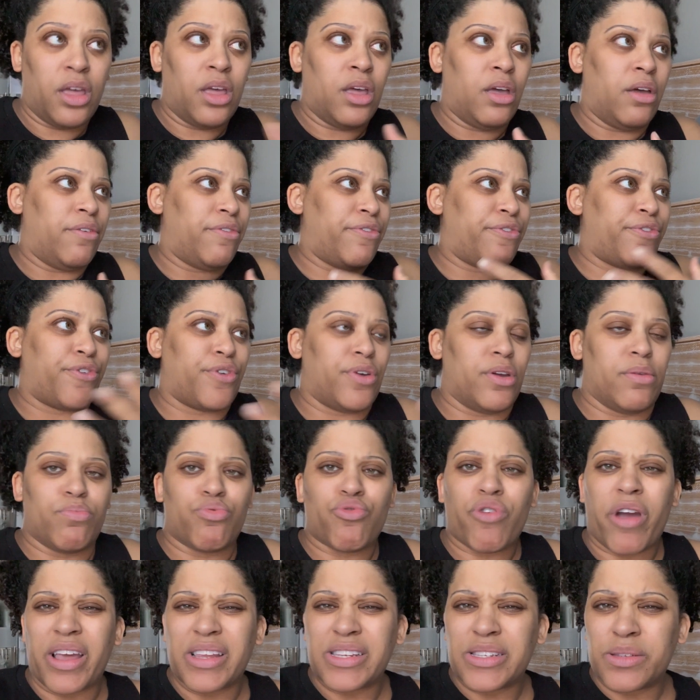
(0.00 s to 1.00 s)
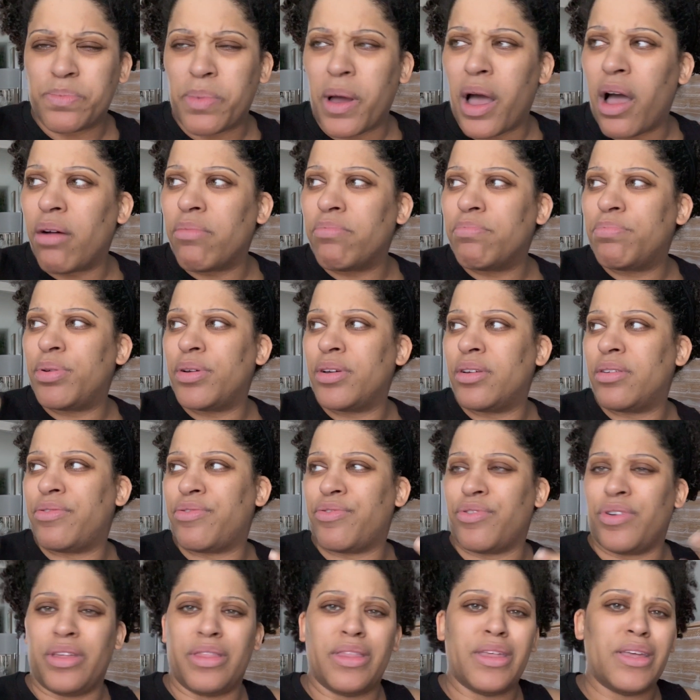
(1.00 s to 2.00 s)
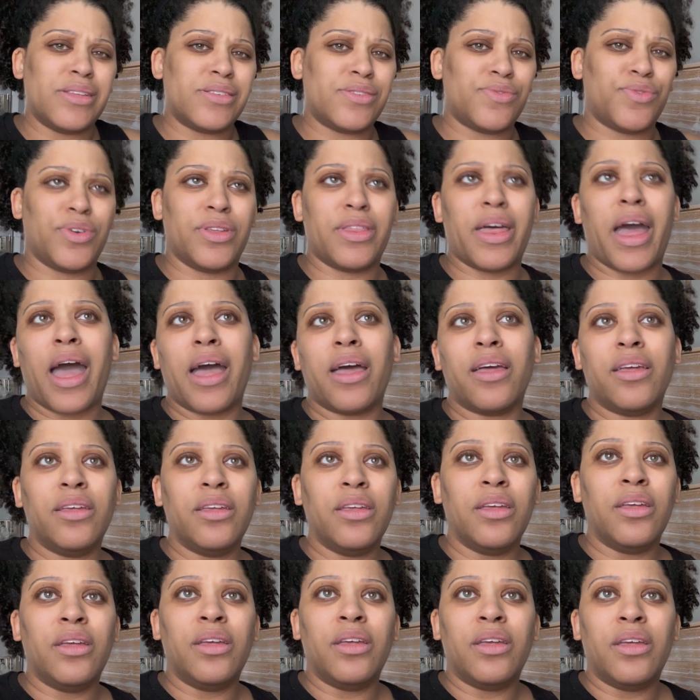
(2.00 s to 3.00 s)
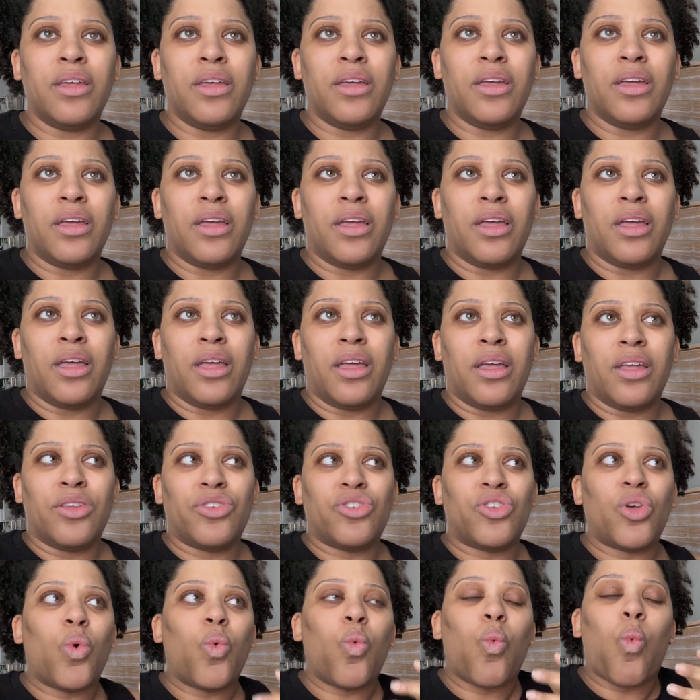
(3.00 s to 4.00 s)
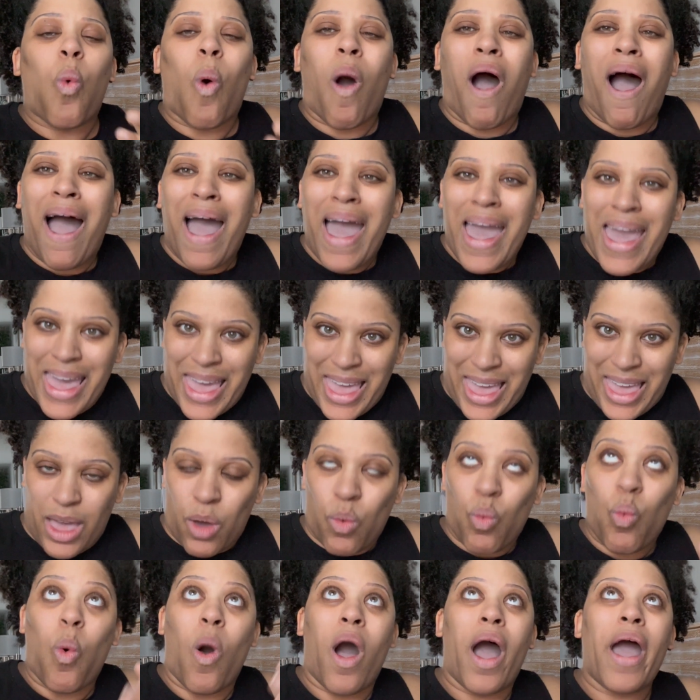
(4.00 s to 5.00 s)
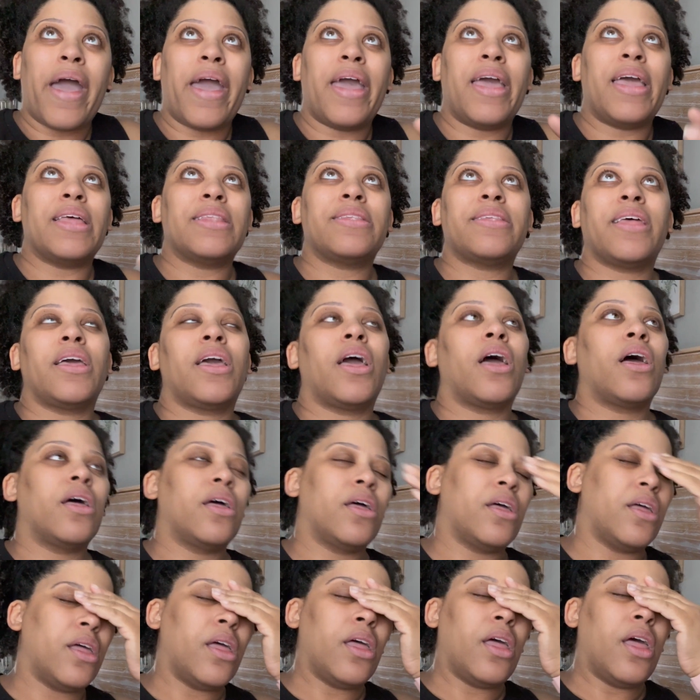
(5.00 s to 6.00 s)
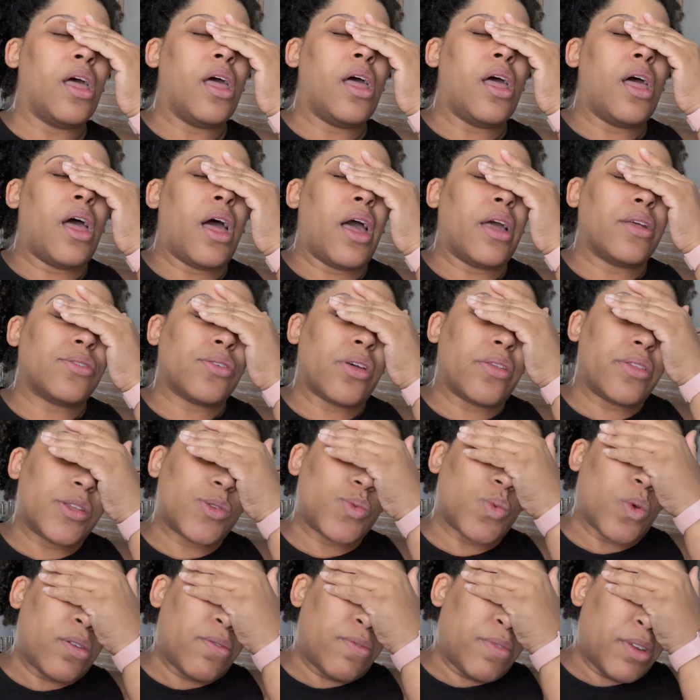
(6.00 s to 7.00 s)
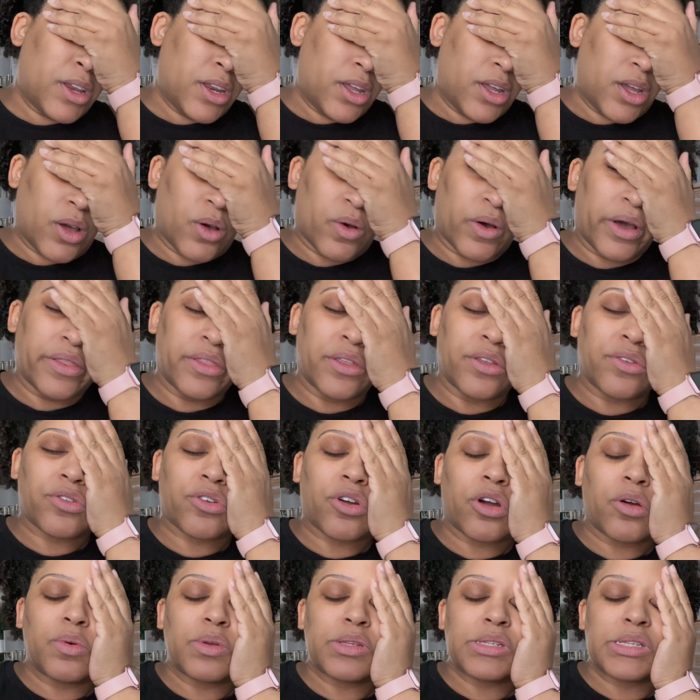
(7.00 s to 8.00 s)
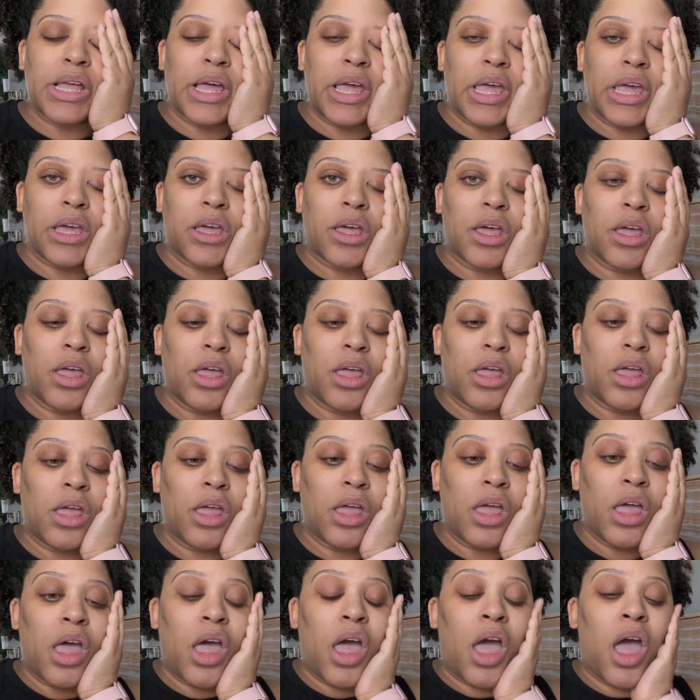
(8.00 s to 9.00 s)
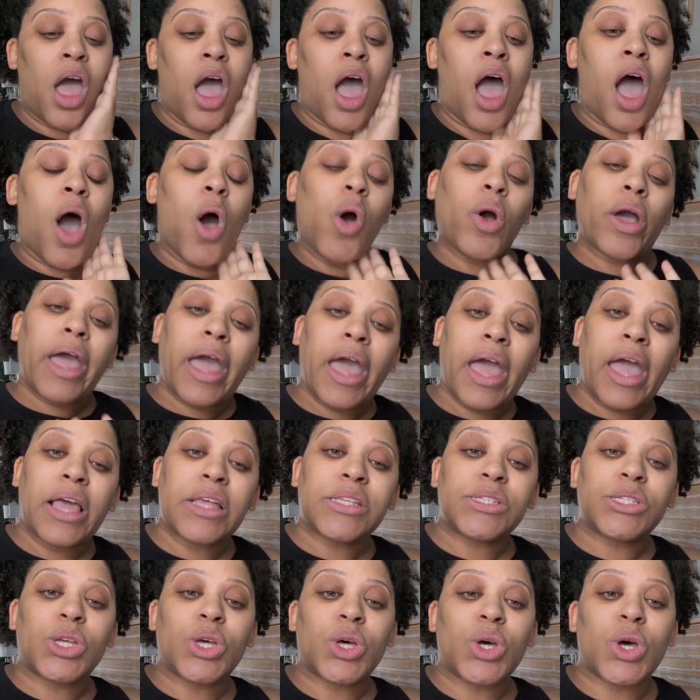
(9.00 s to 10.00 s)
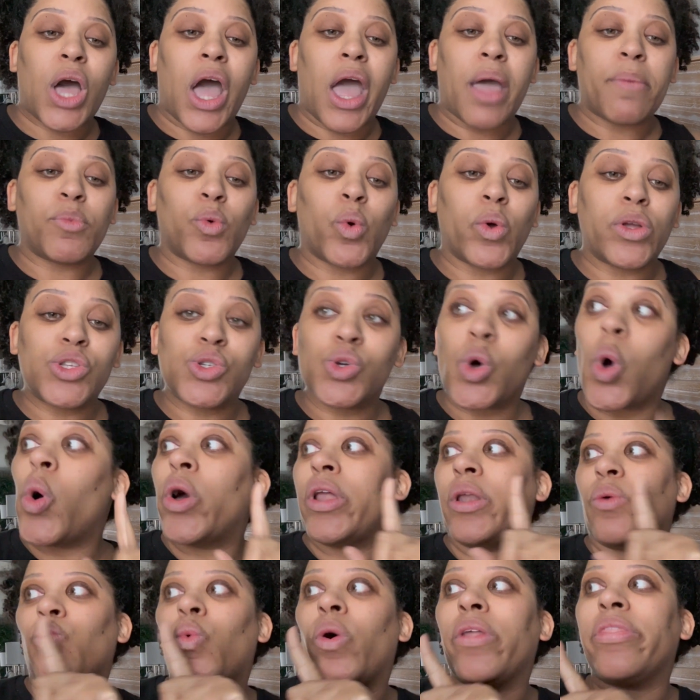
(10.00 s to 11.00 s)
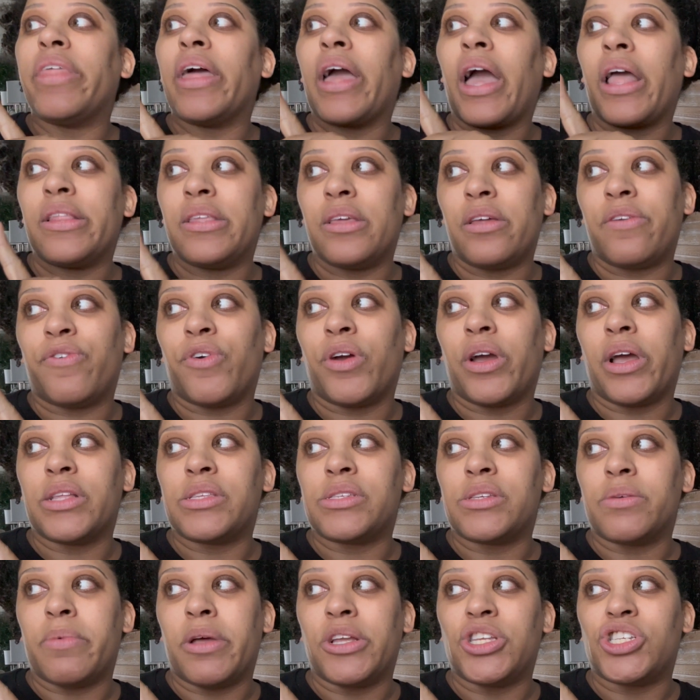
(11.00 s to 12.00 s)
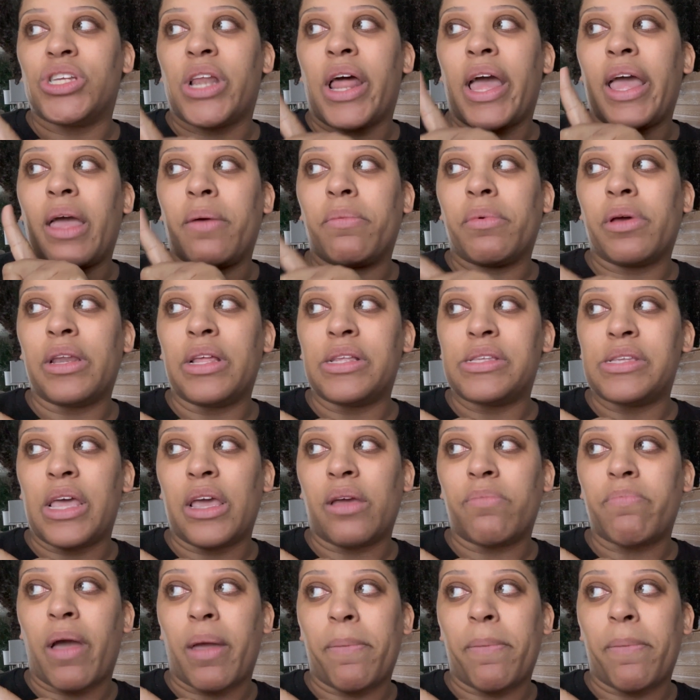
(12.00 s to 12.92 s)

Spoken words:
Free breast pump, free this, free that. So why? It's like, I saw this one video and this girl was like, okay, so I'm going to, and one thing I did forget to mention, I am going to take my